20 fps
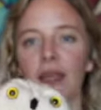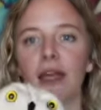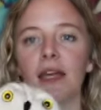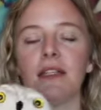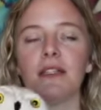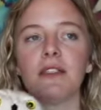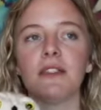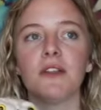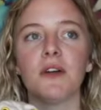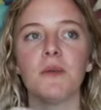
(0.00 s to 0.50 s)

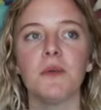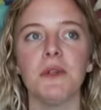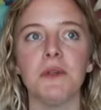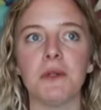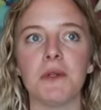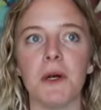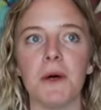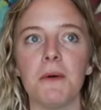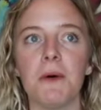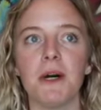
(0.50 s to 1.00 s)
And so when you
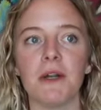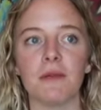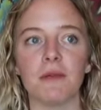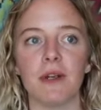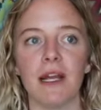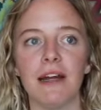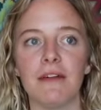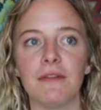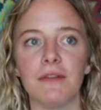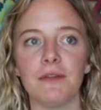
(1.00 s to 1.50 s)
go on
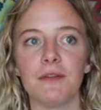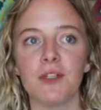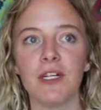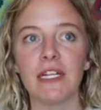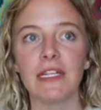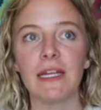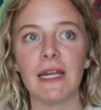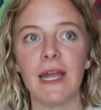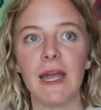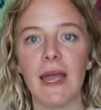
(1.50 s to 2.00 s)

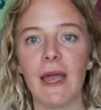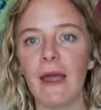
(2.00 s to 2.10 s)
Ravelry,